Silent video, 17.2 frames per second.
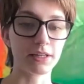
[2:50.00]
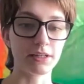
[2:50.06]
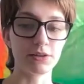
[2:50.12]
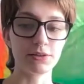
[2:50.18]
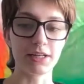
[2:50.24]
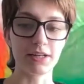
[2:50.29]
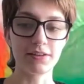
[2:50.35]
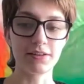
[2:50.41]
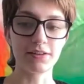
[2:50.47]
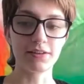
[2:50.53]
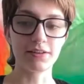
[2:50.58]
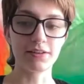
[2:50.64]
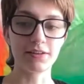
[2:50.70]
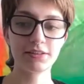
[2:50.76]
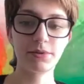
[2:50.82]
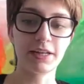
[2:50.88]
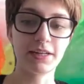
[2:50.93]
Can you tell us
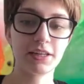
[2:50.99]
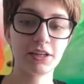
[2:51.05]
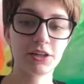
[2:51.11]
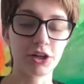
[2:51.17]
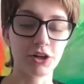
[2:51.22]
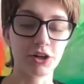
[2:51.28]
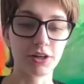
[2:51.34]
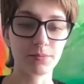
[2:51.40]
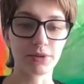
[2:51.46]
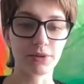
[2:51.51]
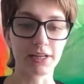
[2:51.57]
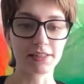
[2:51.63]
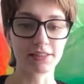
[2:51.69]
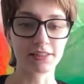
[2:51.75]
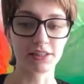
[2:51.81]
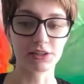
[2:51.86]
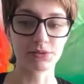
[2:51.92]
about any current
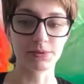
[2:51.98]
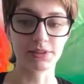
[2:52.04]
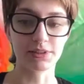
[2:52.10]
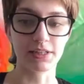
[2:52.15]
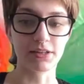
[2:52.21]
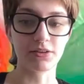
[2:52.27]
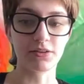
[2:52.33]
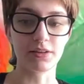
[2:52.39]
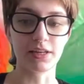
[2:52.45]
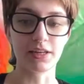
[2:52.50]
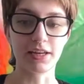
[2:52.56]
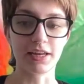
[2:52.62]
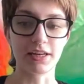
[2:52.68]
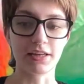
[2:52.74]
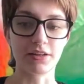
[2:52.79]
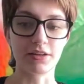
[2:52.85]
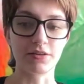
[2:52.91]
plastics
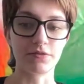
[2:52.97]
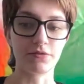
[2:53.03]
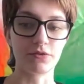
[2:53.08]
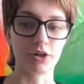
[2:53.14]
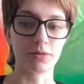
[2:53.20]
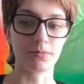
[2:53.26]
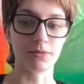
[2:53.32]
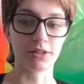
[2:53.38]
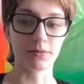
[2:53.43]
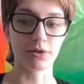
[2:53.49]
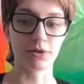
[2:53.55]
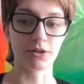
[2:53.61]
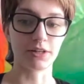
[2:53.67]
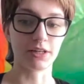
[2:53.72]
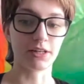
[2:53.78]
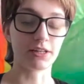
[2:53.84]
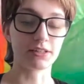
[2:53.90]
recycling in Fort
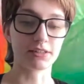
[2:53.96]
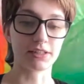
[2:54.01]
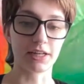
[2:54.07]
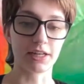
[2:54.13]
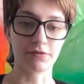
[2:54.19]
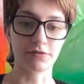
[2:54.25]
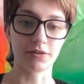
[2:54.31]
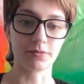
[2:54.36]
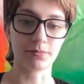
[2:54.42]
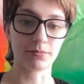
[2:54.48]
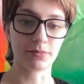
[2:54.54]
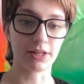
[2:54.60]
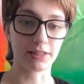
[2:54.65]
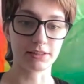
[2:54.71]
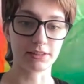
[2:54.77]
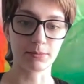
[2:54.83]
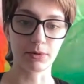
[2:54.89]
McMurray aside from
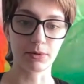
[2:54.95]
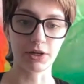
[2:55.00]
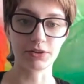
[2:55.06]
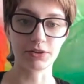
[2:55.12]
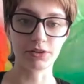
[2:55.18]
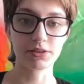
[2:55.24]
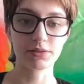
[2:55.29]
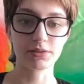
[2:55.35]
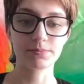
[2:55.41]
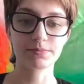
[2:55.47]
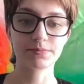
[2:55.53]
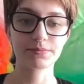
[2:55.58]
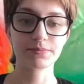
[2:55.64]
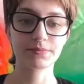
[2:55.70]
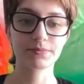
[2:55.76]
plastic bottles?